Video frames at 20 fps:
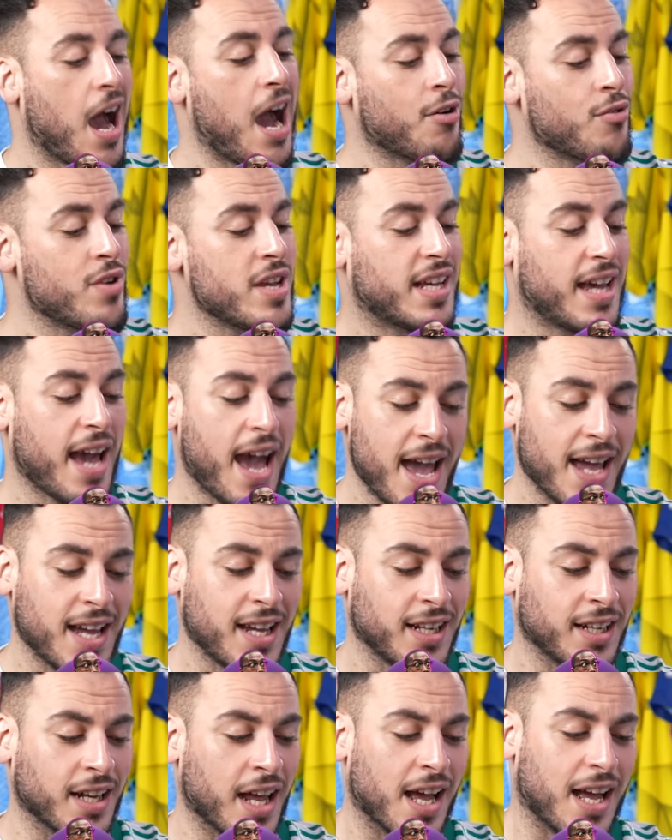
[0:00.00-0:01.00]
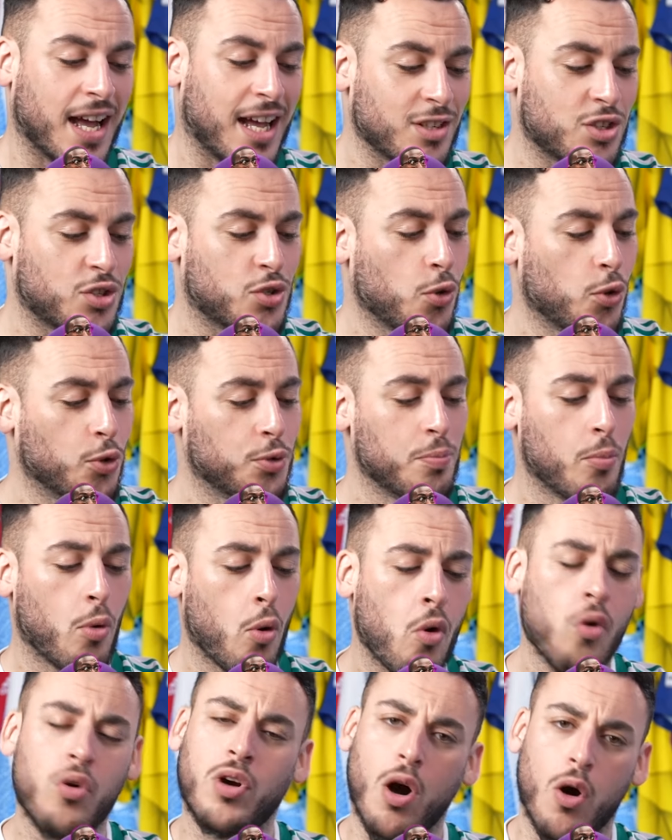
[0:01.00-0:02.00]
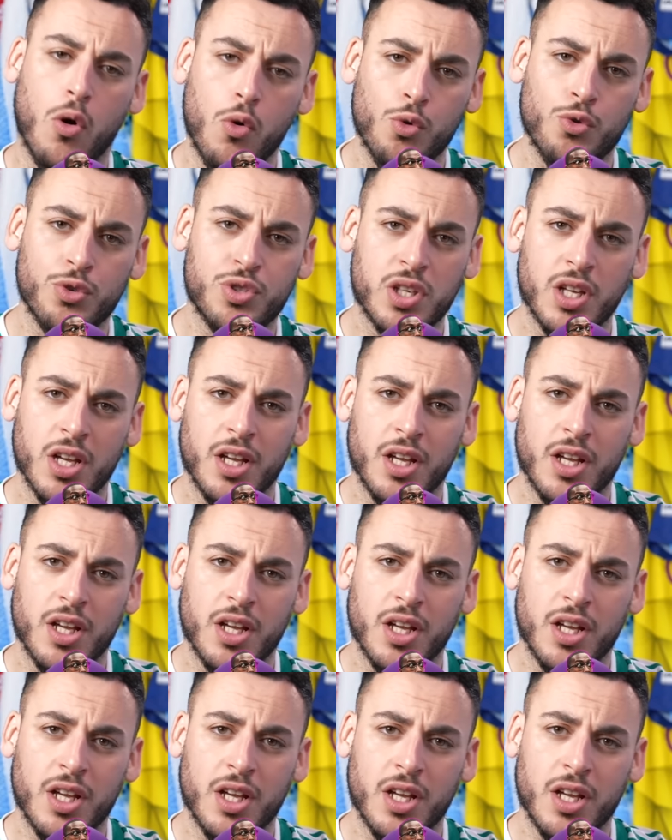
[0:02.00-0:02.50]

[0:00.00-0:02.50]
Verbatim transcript: Harry Kane has scored more goals